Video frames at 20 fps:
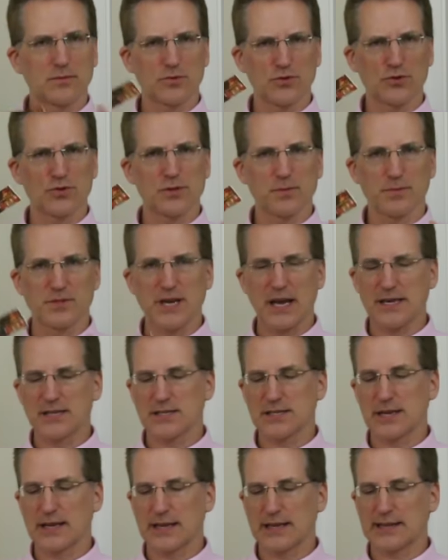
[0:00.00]
do some
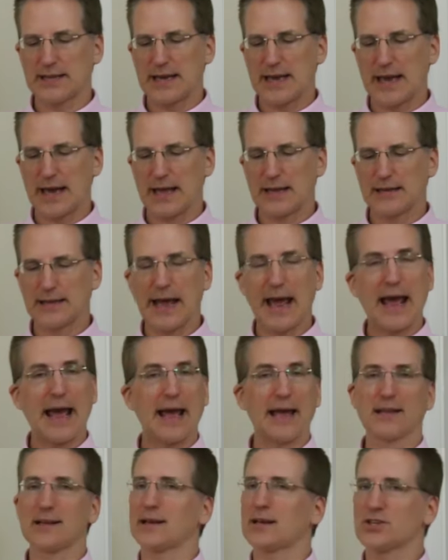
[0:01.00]
tasting at the end,
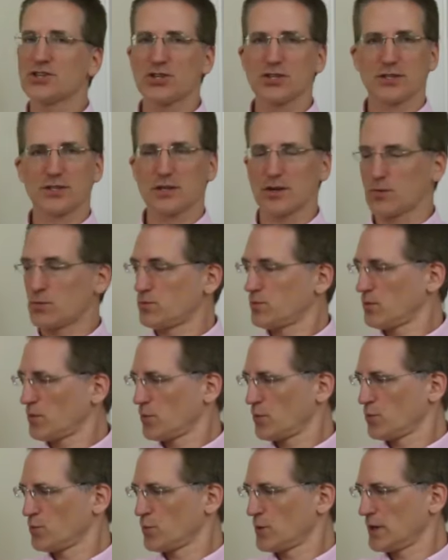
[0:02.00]
and it's just a
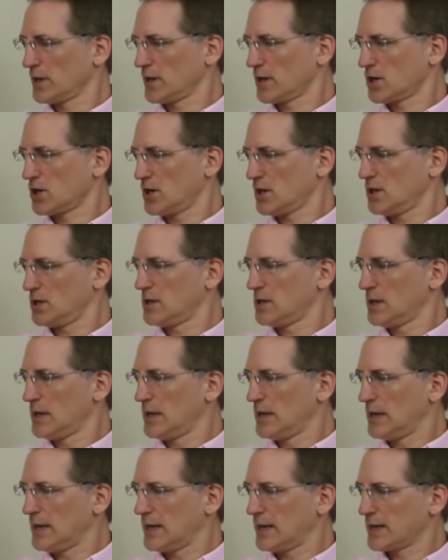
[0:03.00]
really good
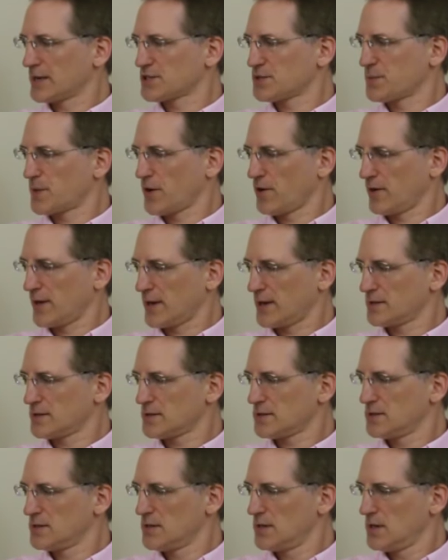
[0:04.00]

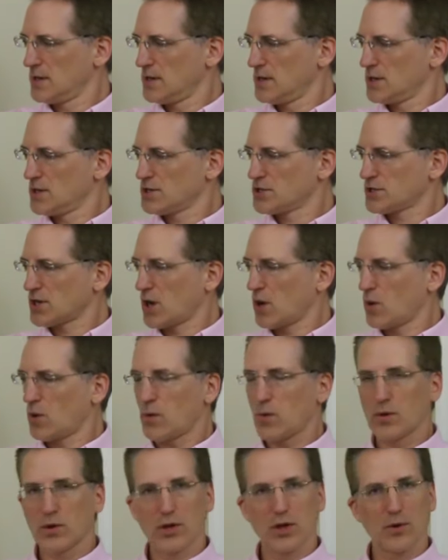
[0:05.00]
experience.
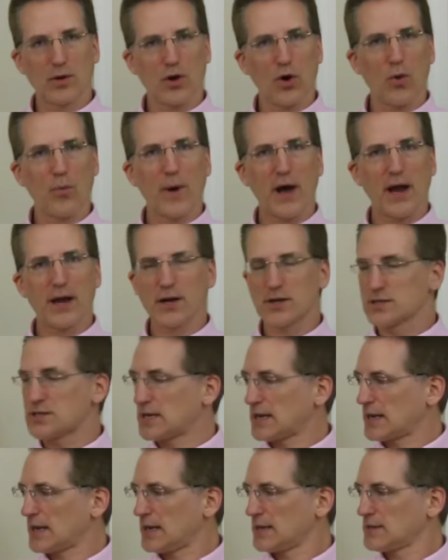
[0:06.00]
So you go buy your
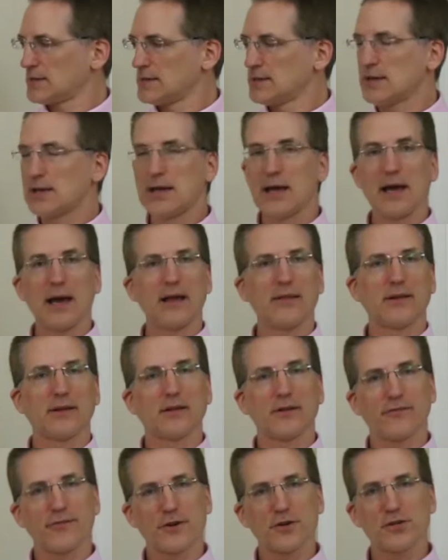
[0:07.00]
ticket. And then
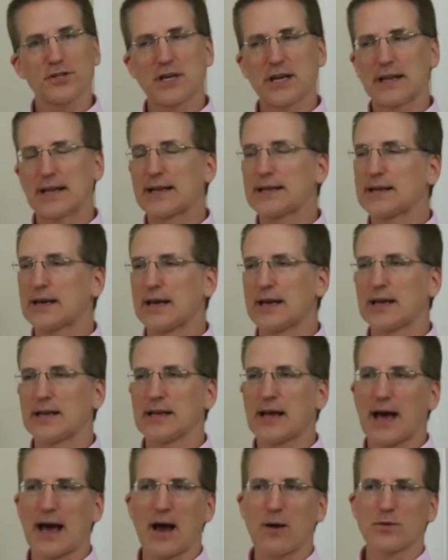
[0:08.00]
the first thing they
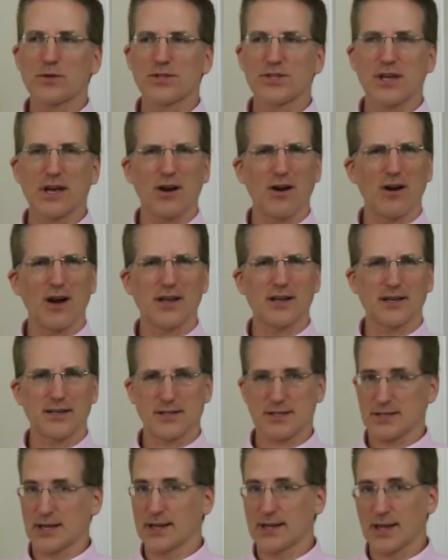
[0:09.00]
did, I was there on a
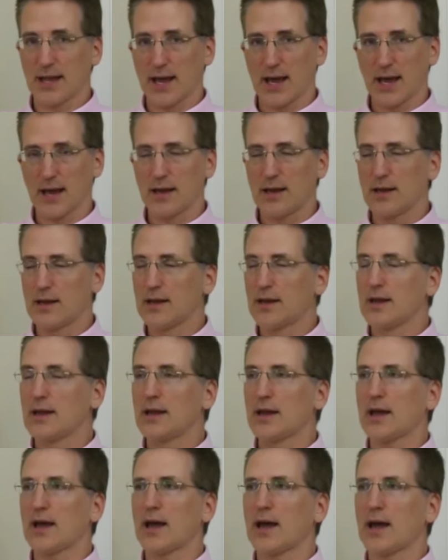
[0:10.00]
Sunday,
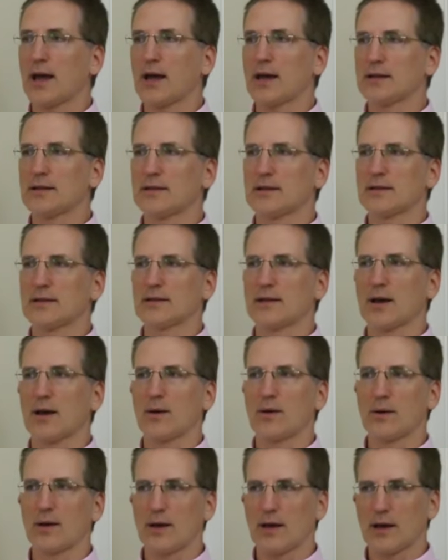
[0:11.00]
and
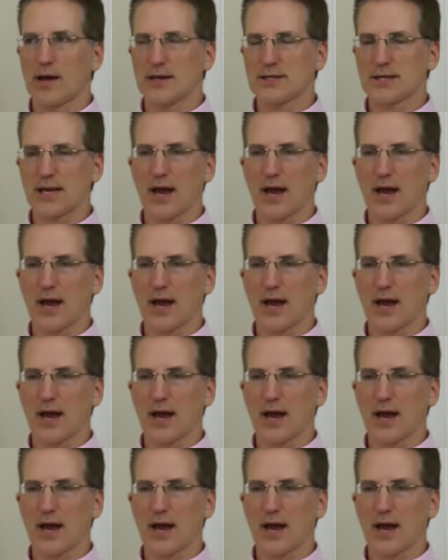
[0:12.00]
as